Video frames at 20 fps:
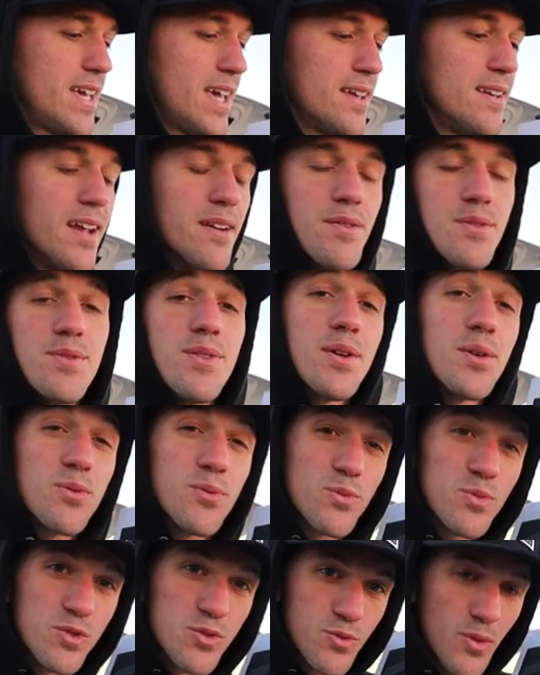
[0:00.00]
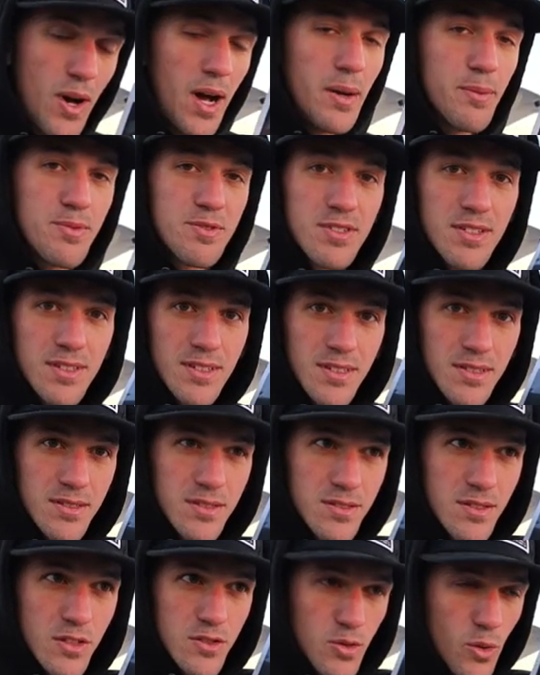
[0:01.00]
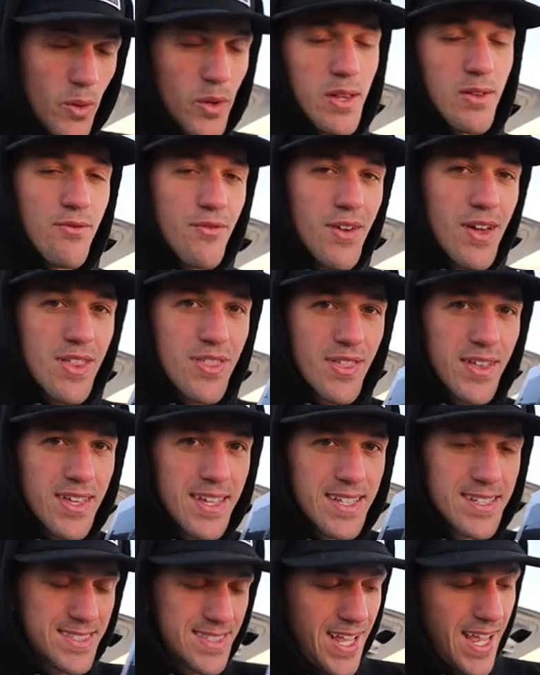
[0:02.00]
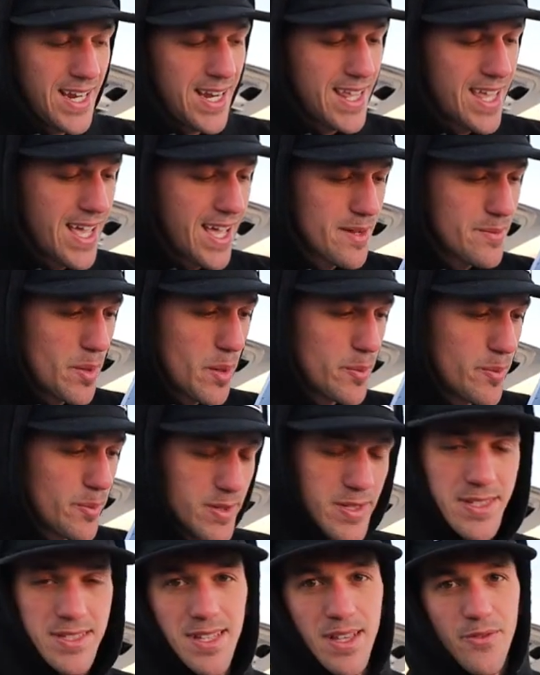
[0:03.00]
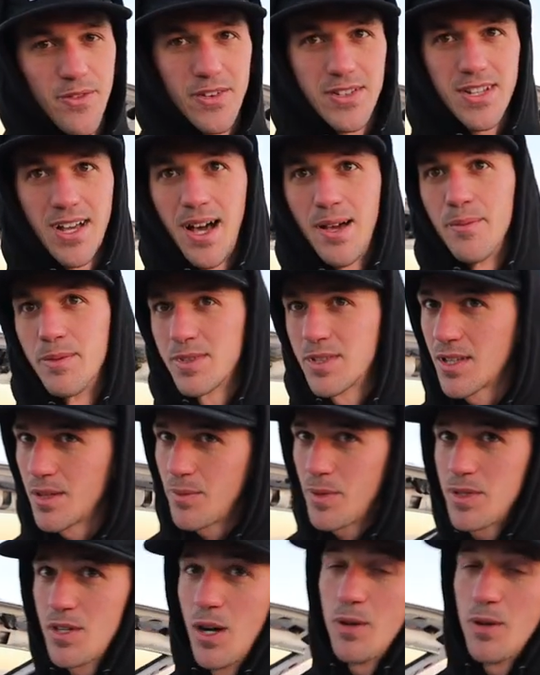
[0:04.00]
and everything drops the 25th, 10 a.m. Pacific time. It's gonna be